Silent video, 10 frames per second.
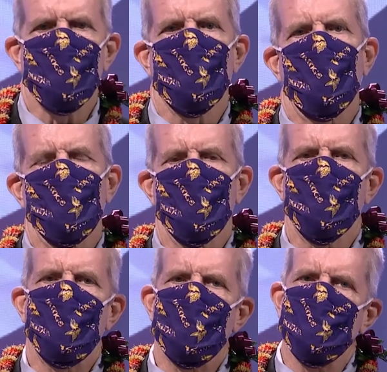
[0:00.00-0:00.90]
Keith
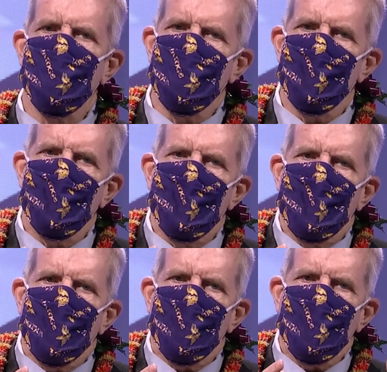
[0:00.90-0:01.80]
Kaneshiro on there,
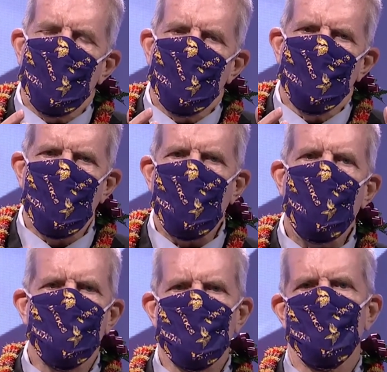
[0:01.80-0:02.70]
because
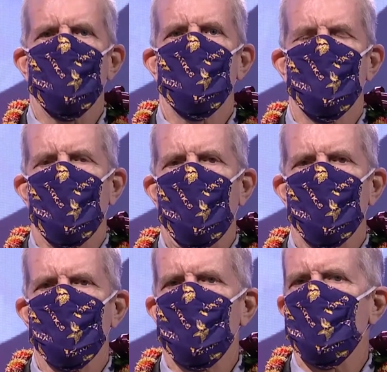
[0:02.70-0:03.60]
if they have
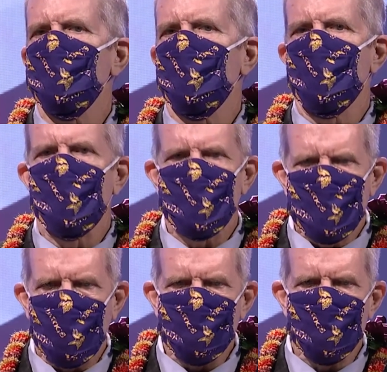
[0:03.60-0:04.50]
extensive trial
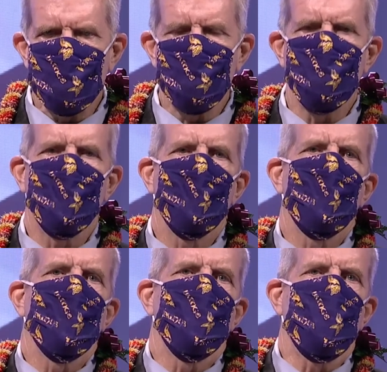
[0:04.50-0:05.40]
experience, they've been
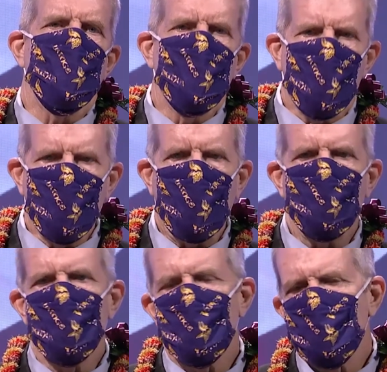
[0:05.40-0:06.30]
tested,
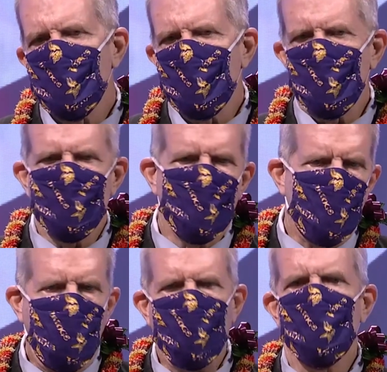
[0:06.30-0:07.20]
they know how
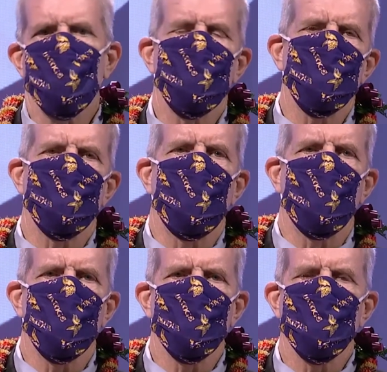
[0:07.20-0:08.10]
to
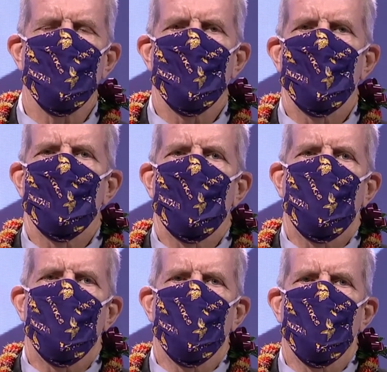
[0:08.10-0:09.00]
handle
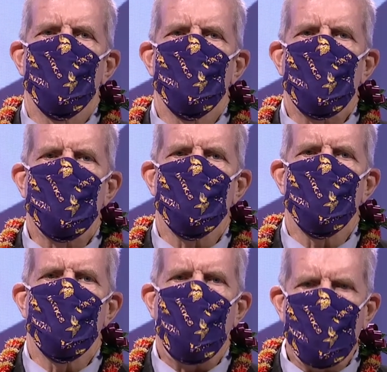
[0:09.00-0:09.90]
themselves,
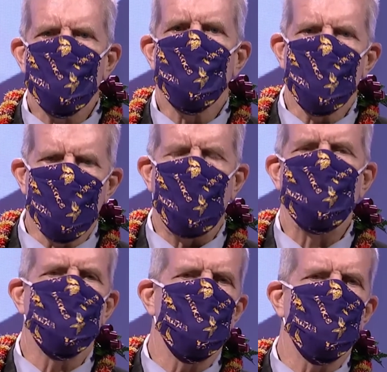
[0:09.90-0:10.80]
they can
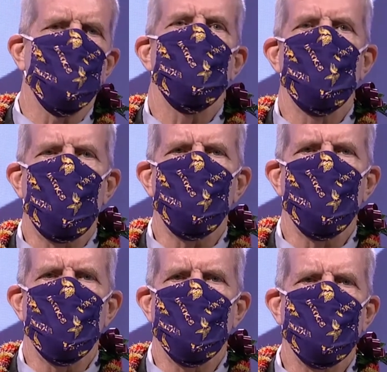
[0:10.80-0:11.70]
answer
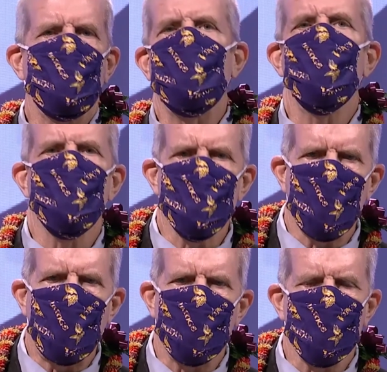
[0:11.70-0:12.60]
questions for the
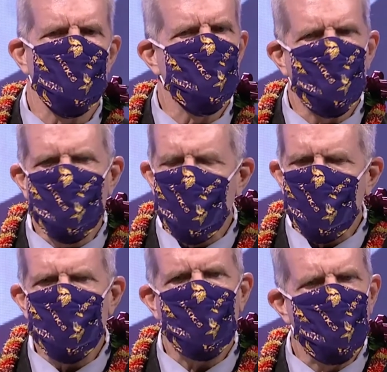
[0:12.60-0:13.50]
deputy in the heat of
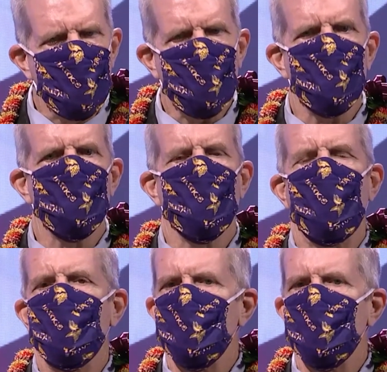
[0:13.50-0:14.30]
trial. Because if you're in the